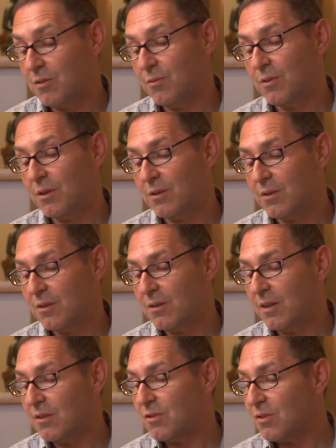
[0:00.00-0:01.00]
for instance,
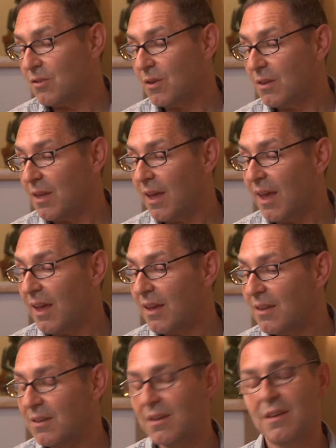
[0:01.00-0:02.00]
that's just on the
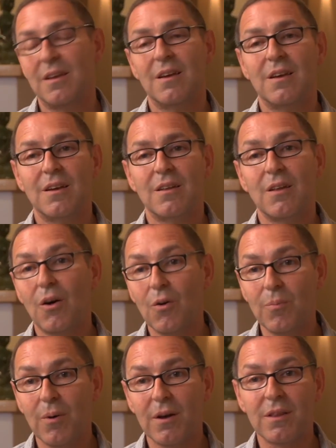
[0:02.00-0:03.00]
hand, the whole
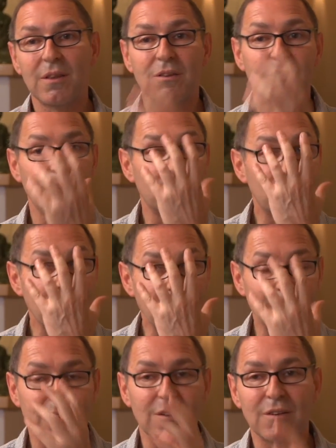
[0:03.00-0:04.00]
body. There's the
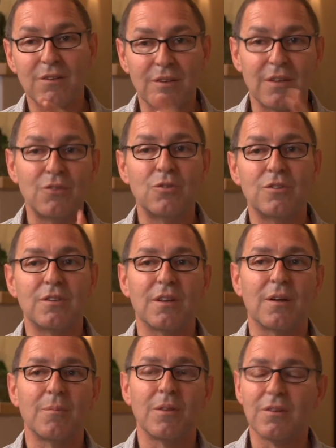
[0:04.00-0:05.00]
face. That's
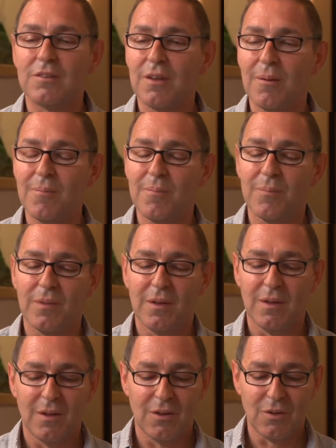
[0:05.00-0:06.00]
interesting. I mean, there's some,
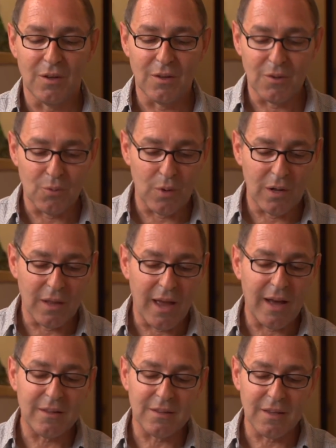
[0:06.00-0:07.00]
the real
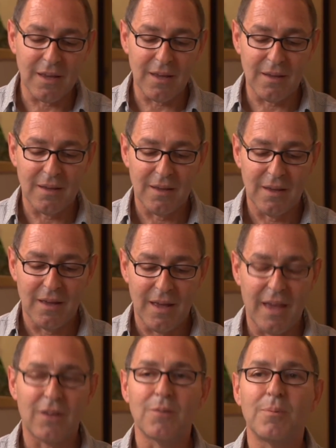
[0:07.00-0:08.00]
out there
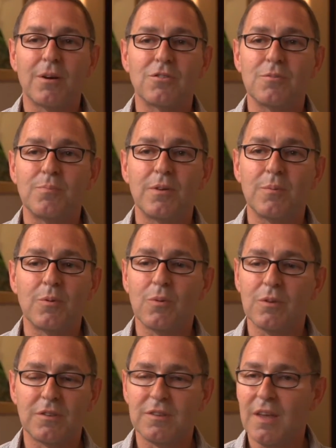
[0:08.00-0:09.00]
acupuncture people
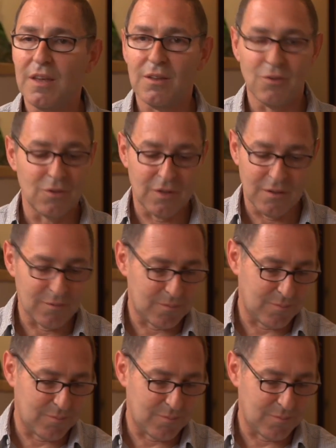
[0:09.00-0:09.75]
will say you can